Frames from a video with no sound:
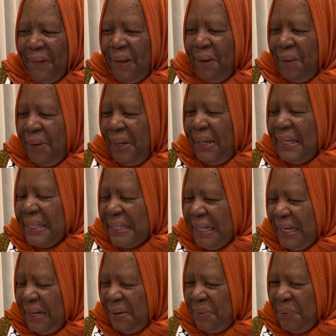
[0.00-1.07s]
Well,
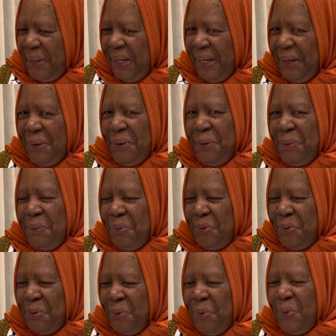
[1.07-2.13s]
assalamu alaikum
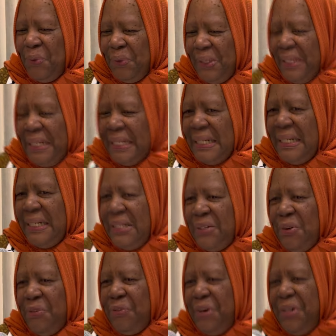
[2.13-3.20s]
to all the listeners
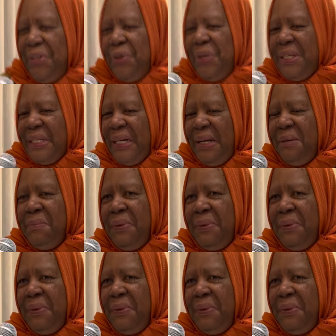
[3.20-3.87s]
of Radio Islam.